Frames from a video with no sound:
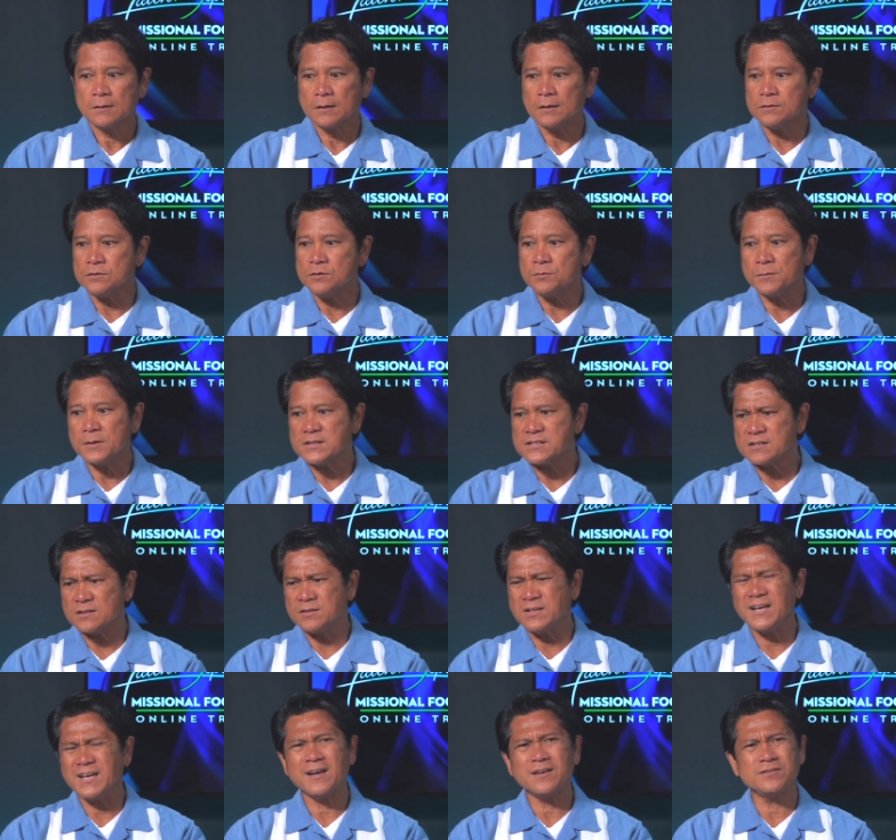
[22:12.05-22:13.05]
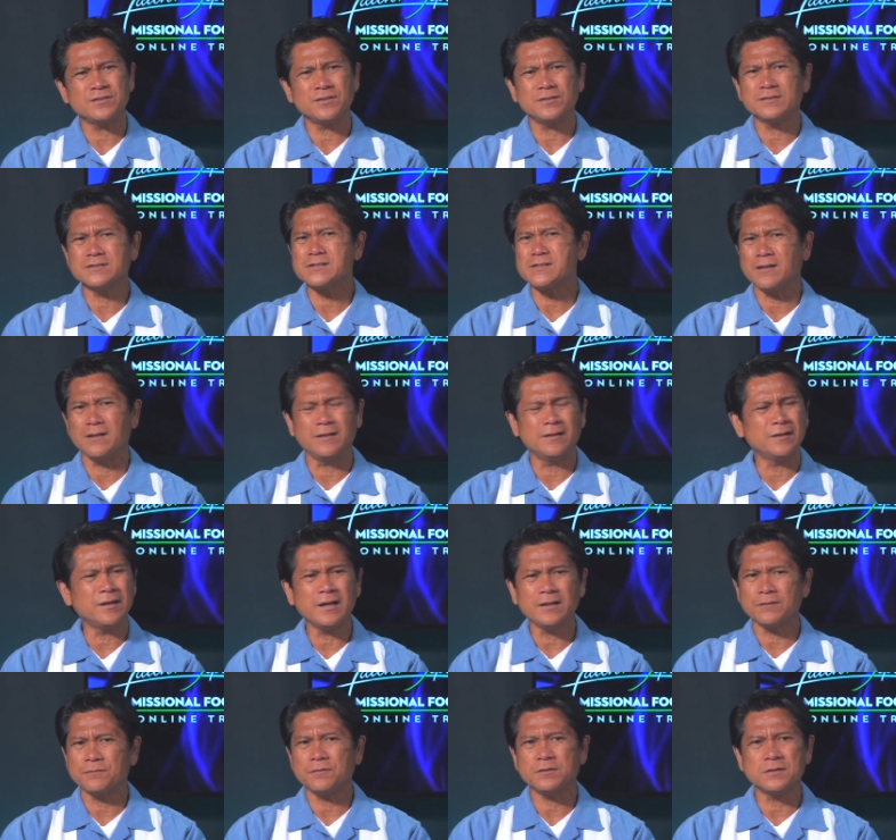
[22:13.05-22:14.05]
And you may say, yeah, you know, there's a
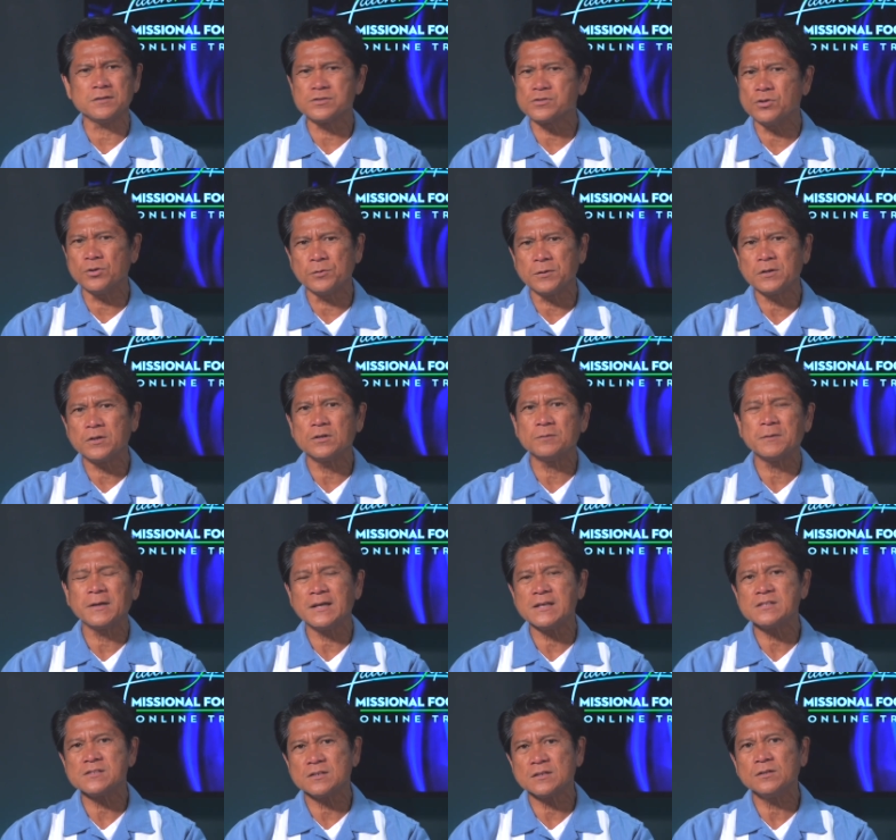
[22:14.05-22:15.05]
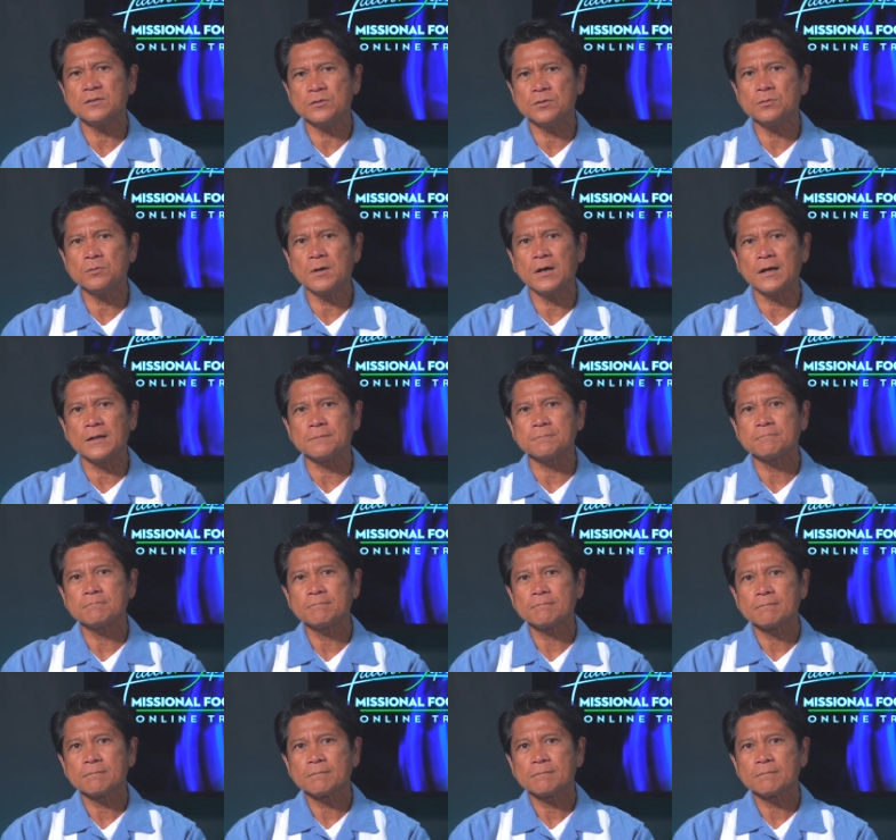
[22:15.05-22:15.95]
lot of things going on, but I tell you what,